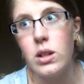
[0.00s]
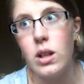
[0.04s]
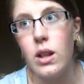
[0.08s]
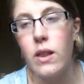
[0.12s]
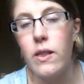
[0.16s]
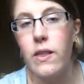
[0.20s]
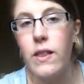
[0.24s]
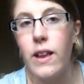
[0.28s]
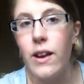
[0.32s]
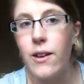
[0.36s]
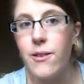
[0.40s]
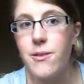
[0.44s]

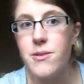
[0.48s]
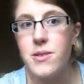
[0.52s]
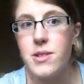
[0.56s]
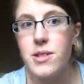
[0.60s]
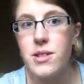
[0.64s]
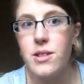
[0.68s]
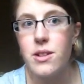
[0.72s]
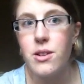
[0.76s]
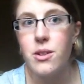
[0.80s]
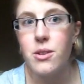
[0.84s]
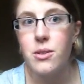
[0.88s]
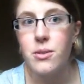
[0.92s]

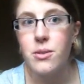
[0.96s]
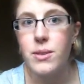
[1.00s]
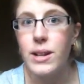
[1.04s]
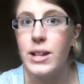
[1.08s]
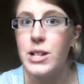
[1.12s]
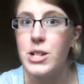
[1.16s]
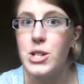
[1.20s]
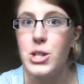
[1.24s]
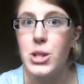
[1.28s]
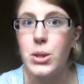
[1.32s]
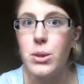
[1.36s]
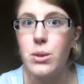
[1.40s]
loves
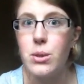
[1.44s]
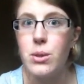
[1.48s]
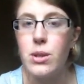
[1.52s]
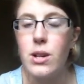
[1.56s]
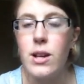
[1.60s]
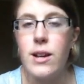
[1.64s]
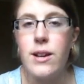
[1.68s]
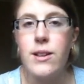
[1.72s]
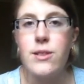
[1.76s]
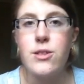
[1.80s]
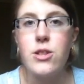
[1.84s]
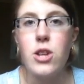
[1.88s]
Rachel,
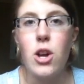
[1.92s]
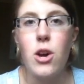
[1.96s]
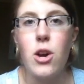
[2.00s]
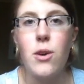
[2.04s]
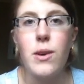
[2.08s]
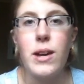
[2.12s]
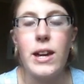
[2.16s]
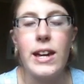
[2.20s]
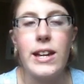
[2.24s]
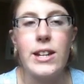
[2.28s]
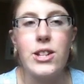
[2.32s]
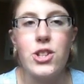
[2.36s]
so
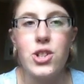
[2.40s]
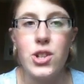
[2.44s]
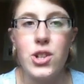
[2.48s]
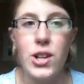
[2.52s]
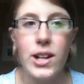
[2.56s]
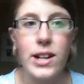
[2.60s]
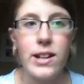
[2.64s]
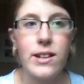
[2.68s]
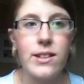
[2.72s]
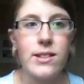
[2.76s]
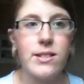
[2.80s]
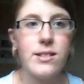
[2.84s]
he
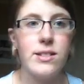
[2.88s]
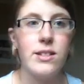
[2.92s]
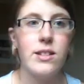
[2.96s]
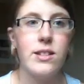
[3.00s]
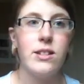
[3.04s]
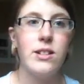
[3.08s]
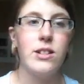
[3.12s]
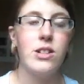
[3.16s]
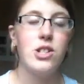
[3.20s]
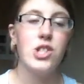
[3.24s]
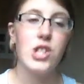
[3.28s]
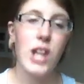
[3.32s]
tricks
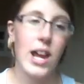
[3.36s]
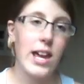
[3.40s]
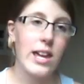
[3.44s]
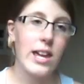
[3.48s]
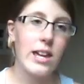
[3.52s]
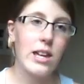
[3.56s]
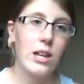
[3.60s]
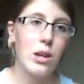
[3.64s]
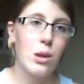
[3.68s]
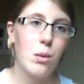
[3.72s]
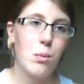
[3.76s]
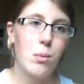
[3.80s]

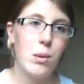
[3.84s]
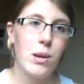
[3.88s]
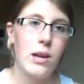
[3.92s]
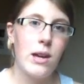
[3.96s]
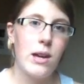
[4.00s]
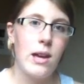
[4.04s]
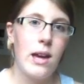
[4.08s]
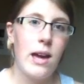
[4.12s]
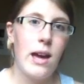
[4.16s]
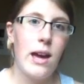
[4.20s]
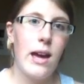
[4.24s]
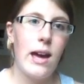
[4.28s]
Jacob
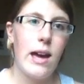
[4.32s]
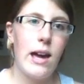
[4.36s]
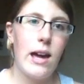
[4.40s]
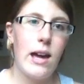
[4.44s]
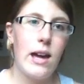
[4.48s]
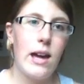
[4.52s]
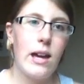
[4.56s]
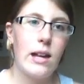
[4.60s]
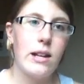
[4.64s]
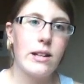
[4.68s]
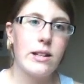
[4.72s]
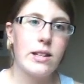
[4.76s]

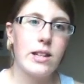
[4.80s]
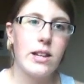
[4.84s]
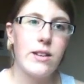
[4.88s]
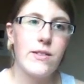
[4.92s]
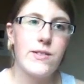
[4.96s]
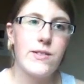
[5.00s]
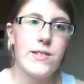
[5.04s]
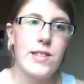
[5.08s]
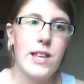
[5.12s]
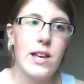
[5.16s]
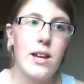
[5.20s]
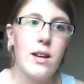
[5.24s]
and
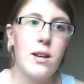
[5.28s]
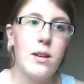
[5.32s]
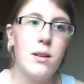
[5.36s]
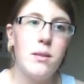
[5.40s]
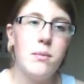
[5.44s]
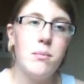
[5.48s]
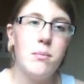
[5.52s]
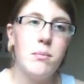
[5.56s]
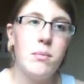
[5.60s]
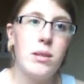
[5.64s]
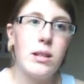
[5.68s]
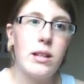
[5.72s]
gives
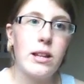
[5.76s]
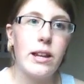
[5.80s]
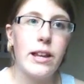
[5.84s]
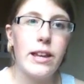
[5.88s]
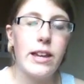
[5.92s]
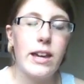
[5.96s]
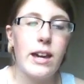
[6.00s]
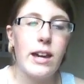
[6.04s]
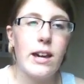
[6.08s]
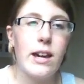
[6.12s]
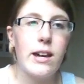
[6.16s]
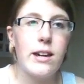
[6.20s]
him
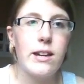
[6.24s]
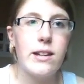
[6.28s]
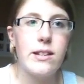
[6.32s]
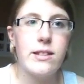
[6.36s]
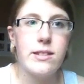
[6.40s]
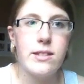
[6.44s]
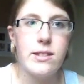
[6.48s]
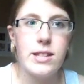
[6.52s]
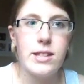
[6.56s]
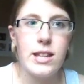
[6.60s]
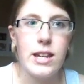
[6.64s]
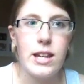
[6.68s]
Leah
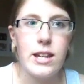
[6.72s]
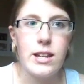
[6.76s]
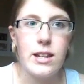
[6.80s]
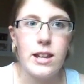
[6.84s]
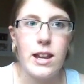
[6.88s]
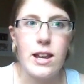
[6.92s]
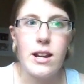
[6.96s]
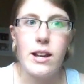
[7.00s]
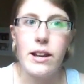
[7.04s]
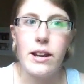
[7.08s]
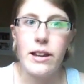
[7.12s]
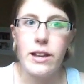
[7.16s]
instead.
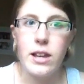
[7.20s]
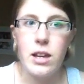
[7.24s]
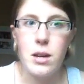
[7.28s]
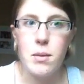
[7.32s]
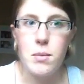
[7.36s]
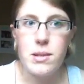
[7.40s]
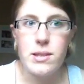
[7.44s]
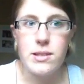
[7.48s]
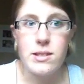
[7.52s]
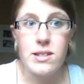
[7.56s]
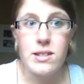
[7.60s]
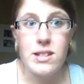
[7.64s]
And Leah
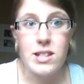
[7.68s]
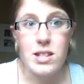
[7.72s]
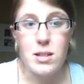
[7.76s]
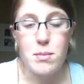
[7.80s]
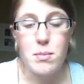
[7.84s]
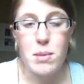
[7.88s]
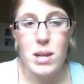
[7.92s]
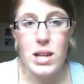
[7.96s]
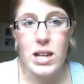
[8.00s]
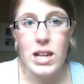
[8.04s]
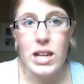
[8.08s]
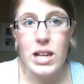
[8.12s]
was said to
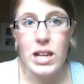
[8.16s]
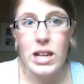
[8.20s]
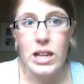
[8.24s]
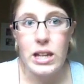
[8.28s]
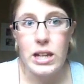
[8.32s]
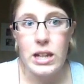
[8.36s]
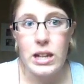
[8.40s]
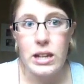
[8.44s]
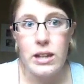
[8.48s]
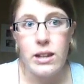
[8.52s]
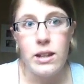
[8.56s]
be,